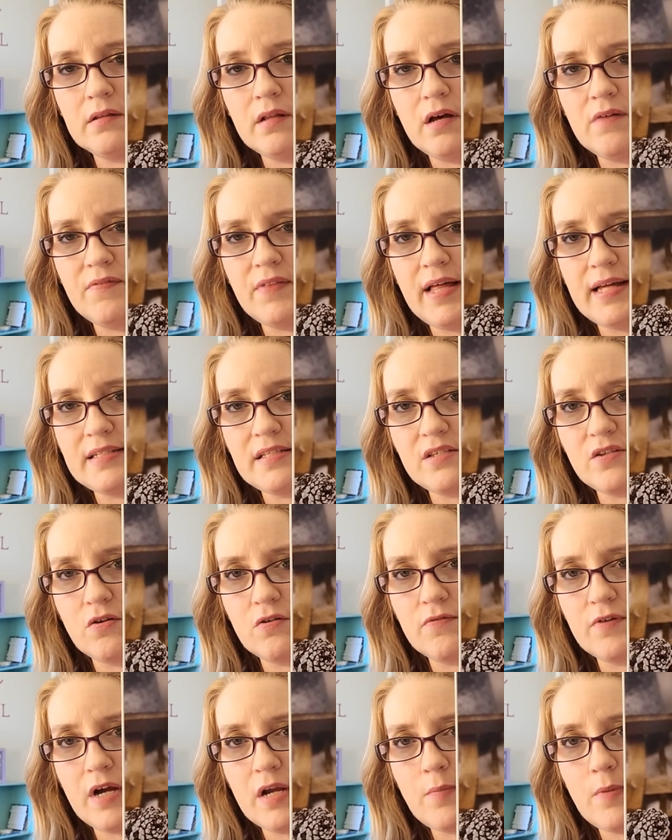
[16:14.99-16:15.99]
Love that
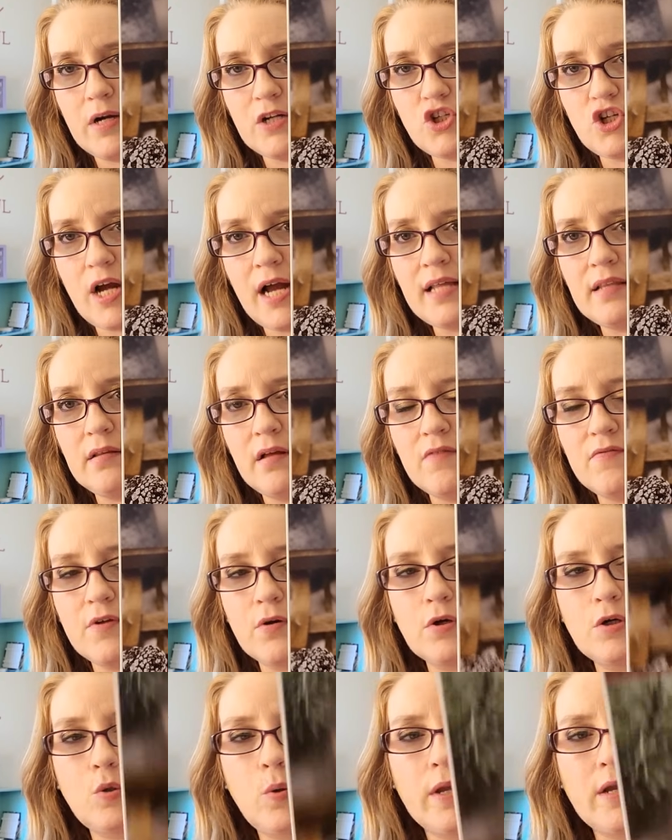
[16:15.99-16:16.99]
so very much. I
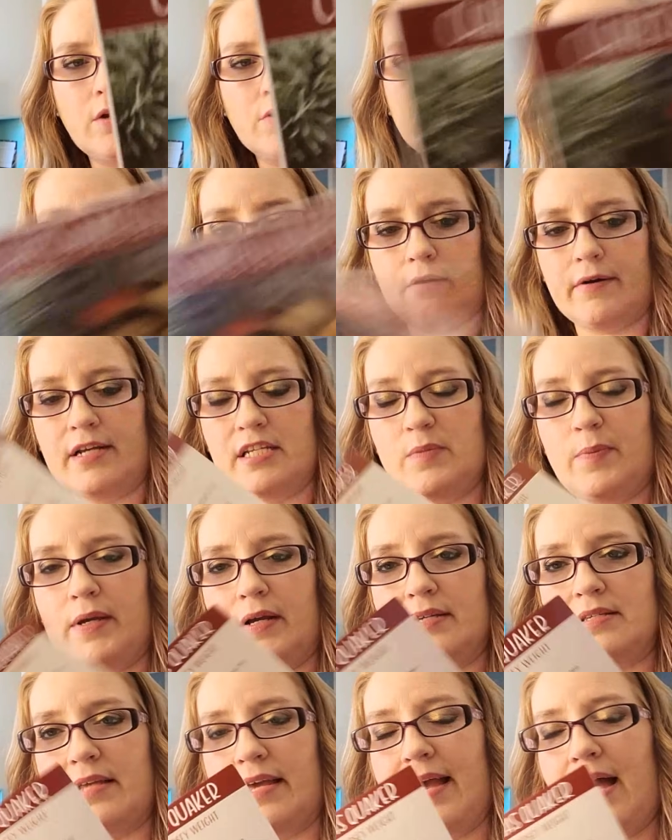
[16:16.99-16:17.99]
love their Quaker series
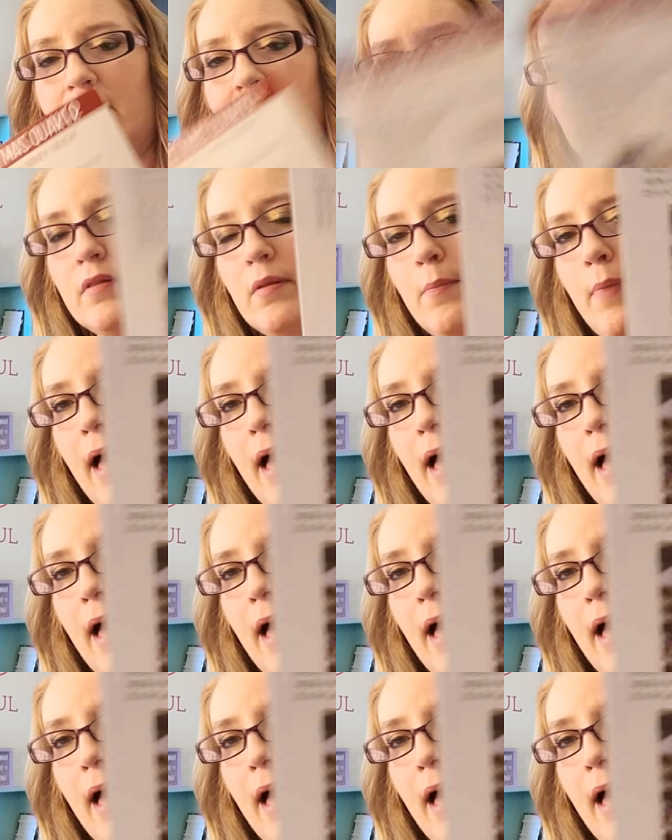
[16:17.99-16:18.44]
because they have